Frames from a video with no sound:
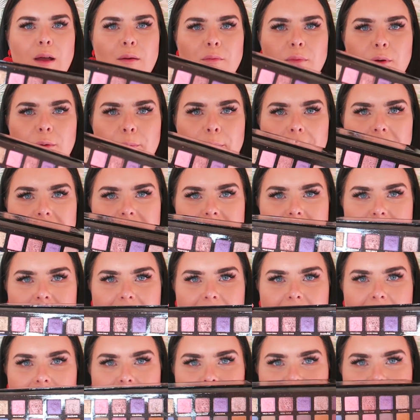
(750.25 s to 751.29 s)
But
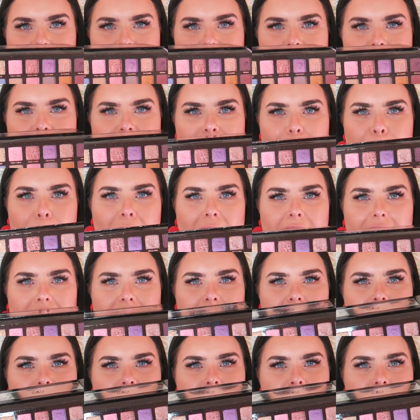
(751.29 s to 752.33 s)
basically this is the
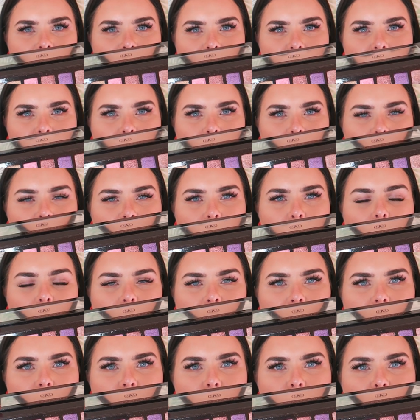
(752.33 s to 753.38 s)
palette. There's some
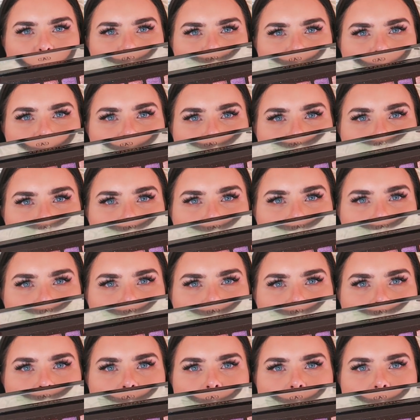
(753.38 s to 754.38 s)
quite cool tone